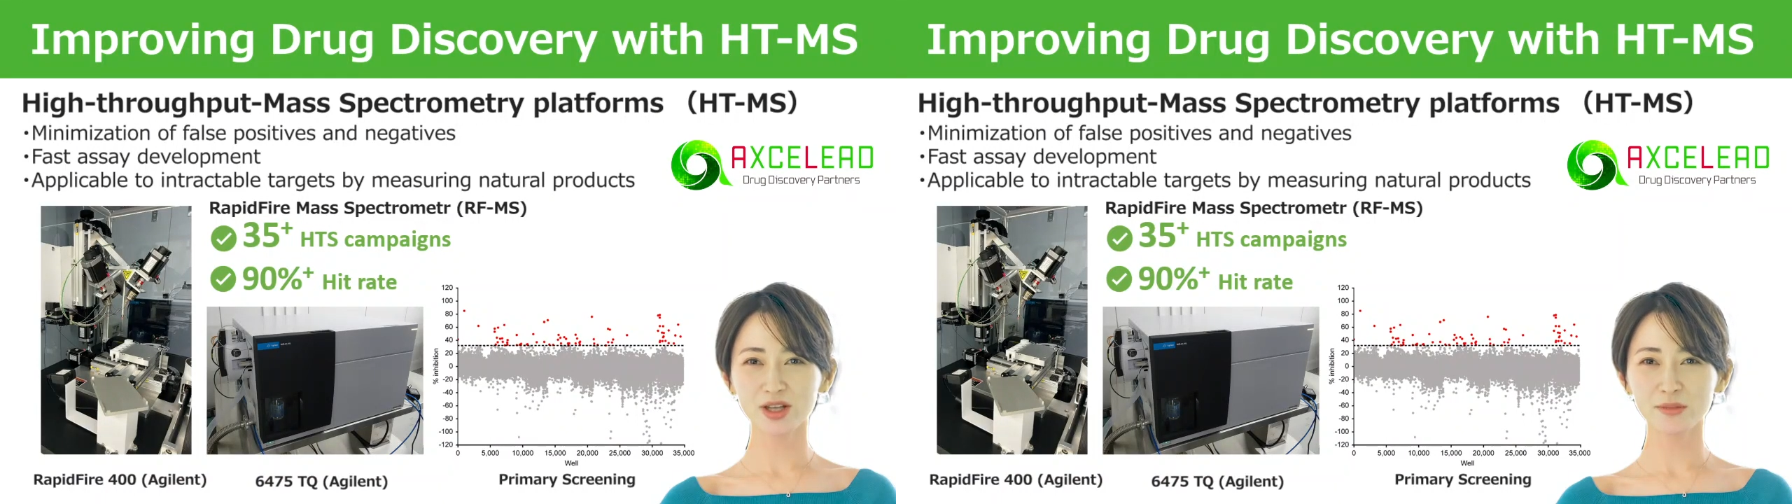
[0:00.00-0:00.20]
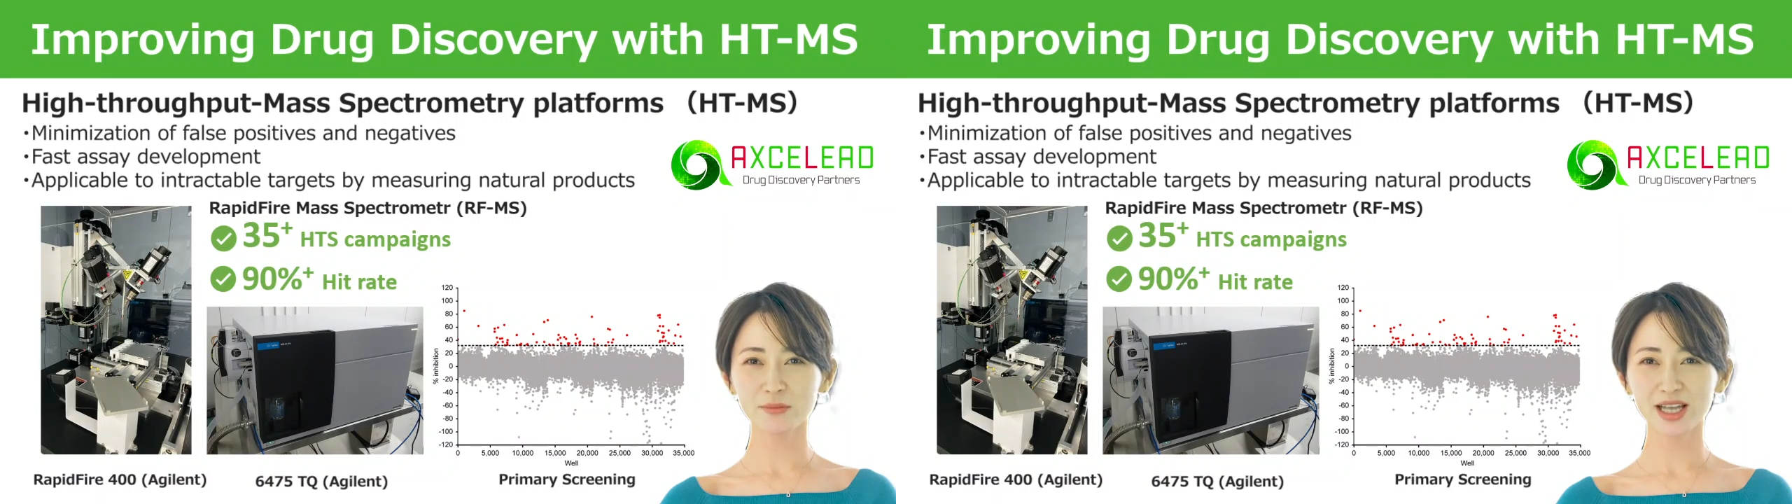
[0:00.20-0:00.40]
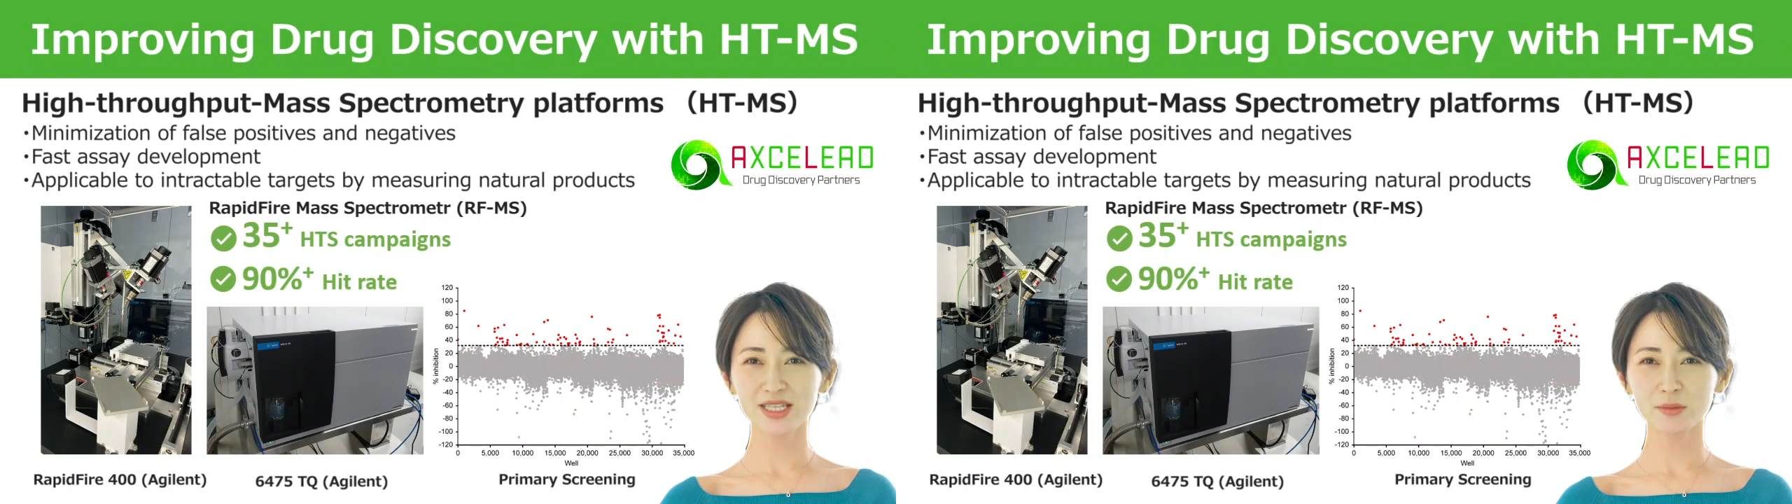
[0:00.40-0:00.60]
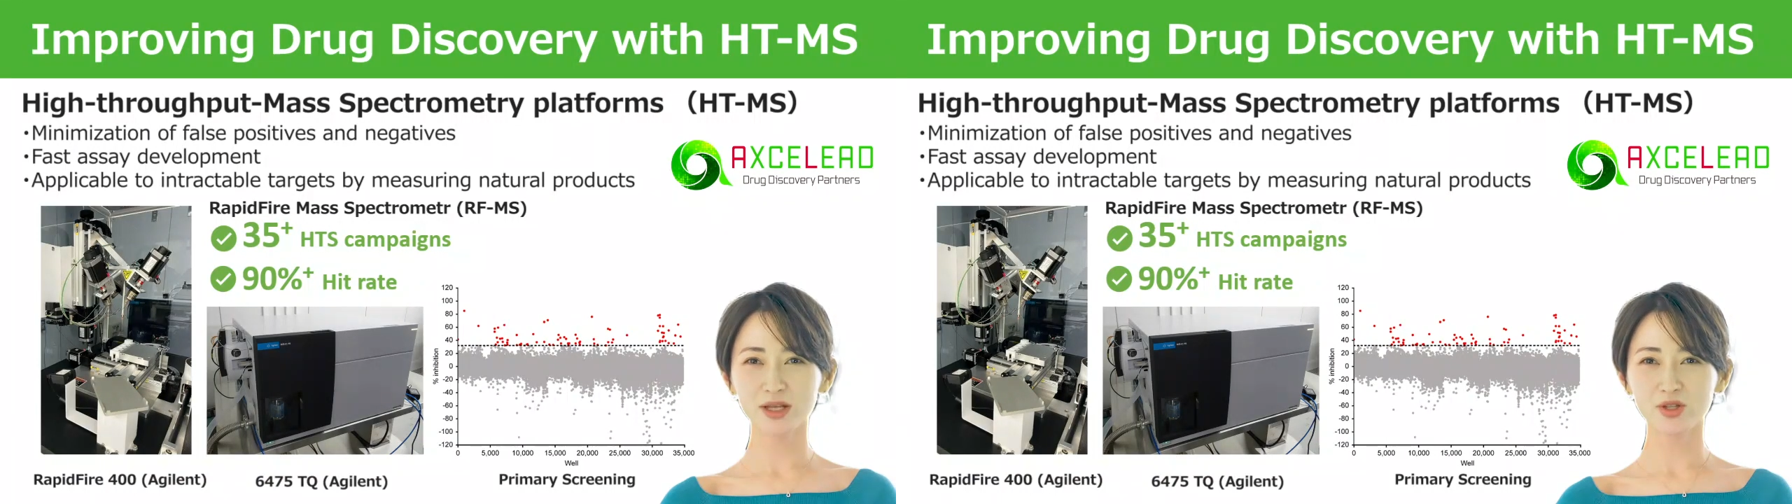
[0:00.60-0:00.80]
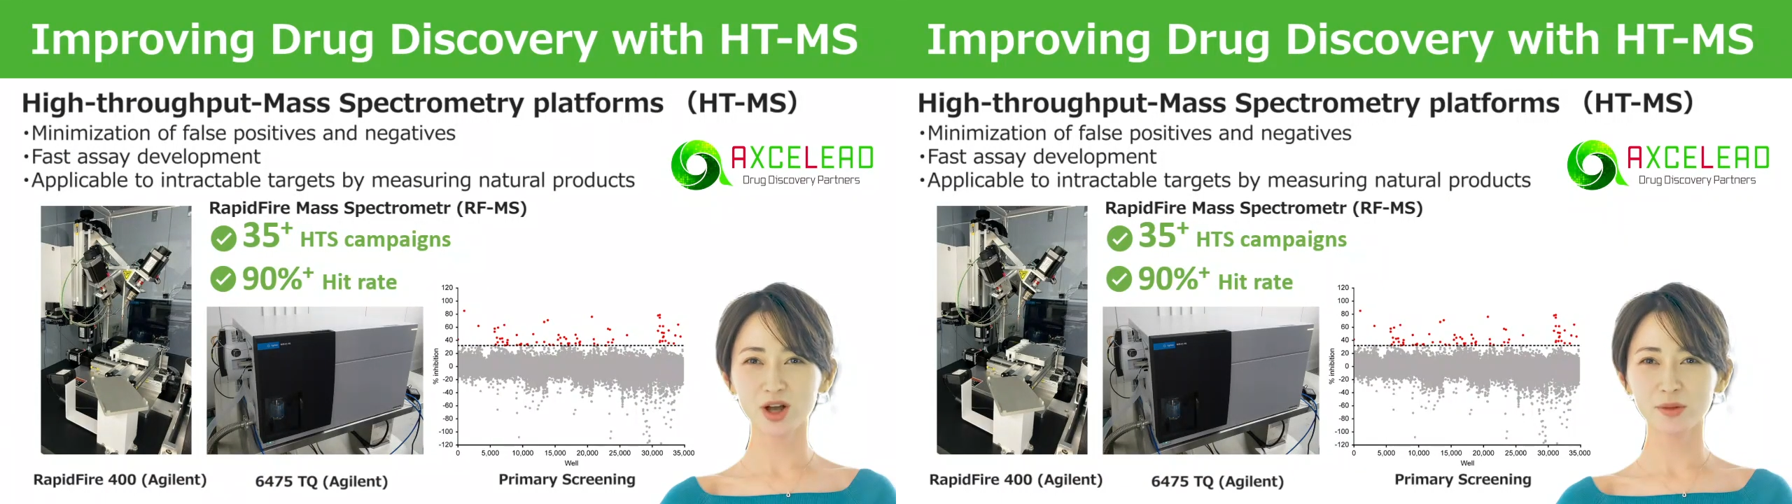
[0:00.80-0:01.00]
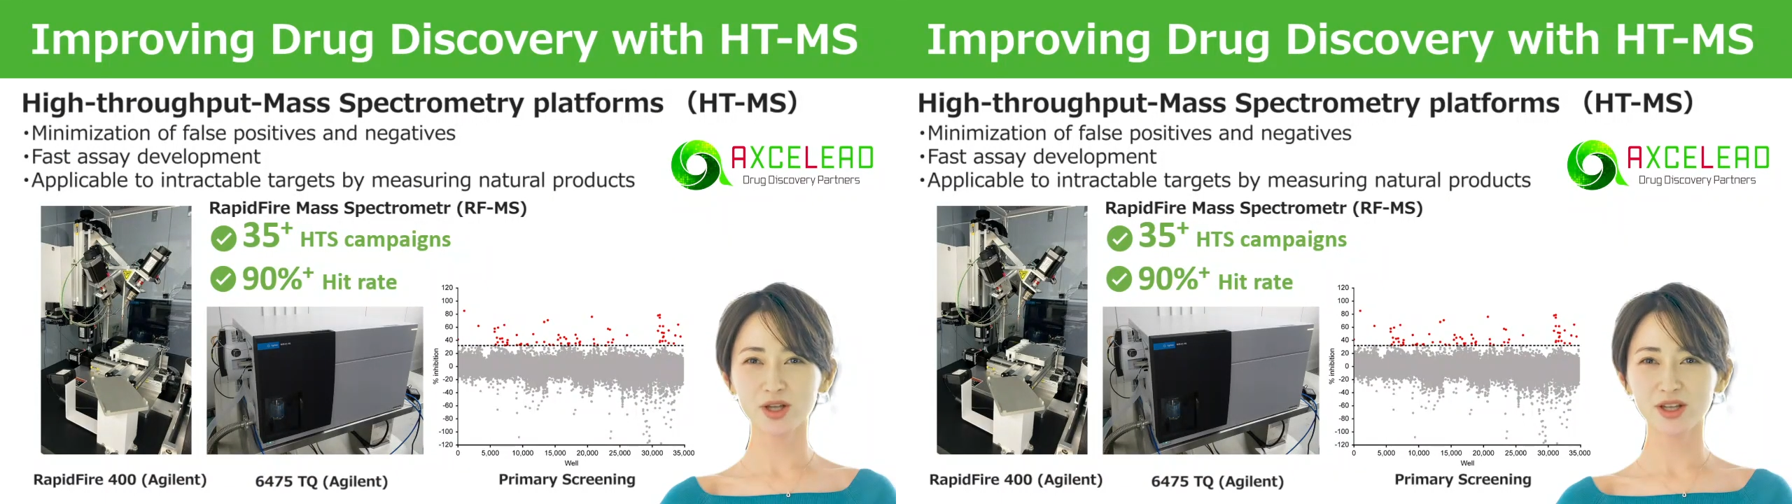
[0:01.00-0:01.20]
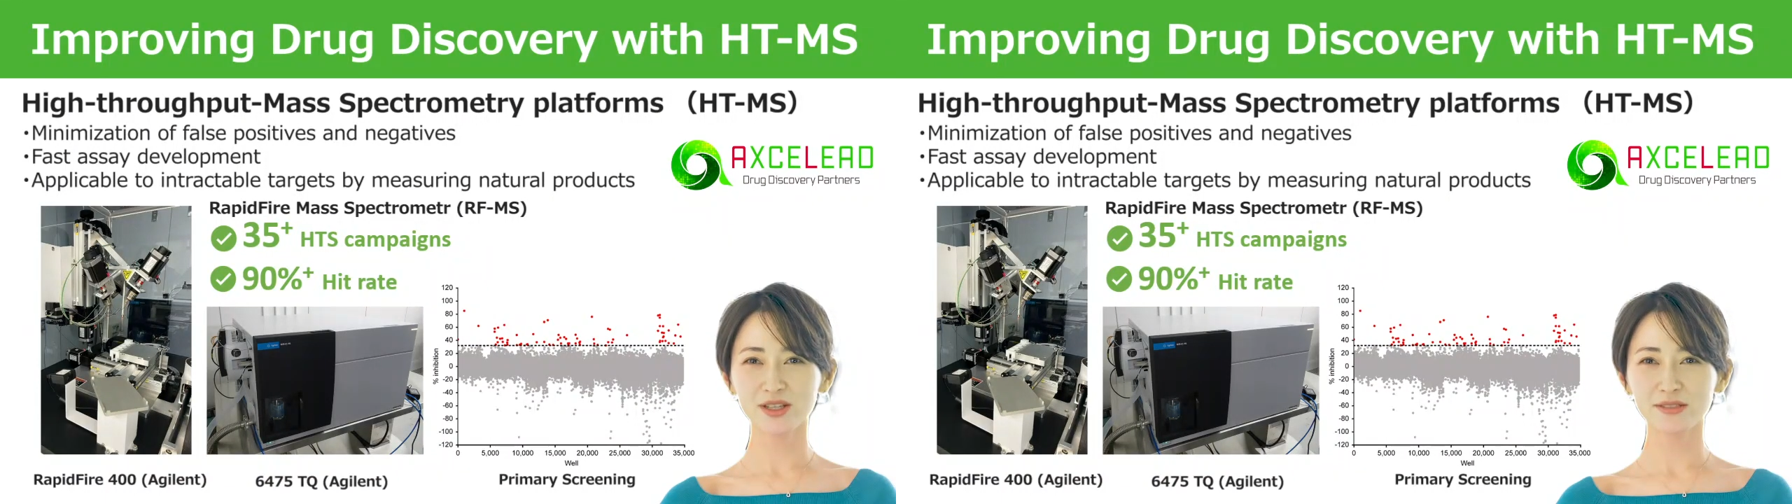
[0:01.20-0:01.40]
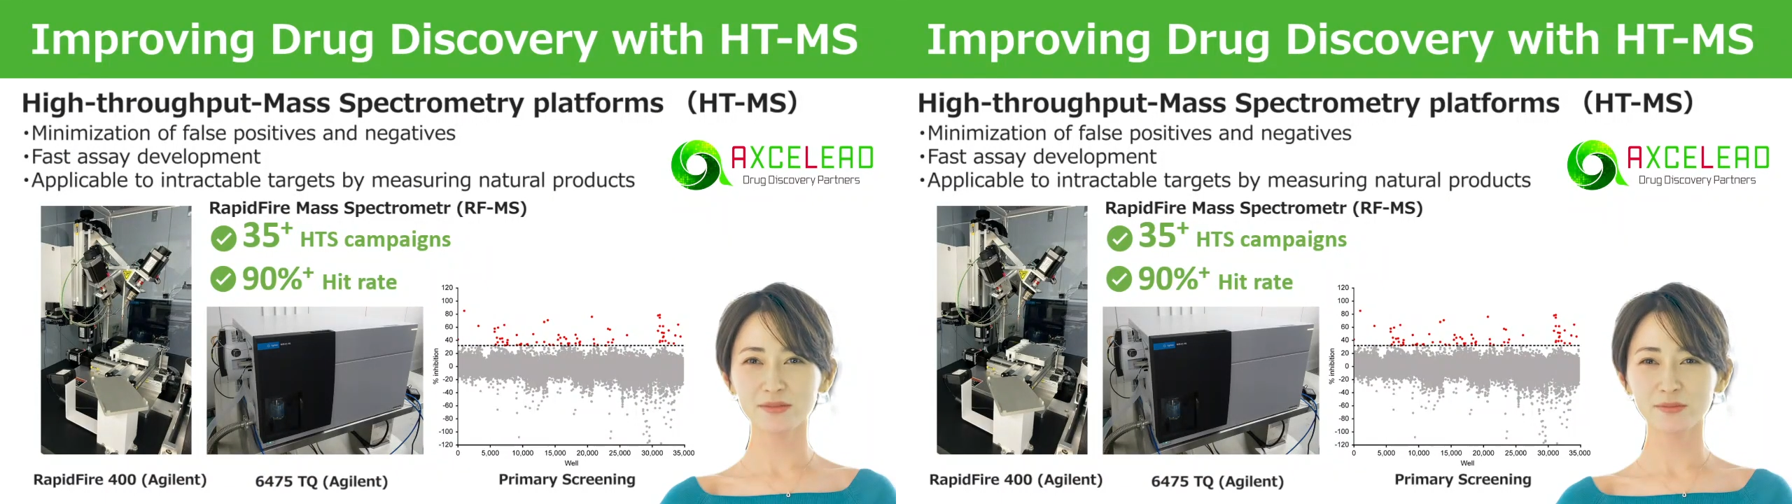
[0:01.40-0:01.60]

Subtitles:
onto mass spectrometer.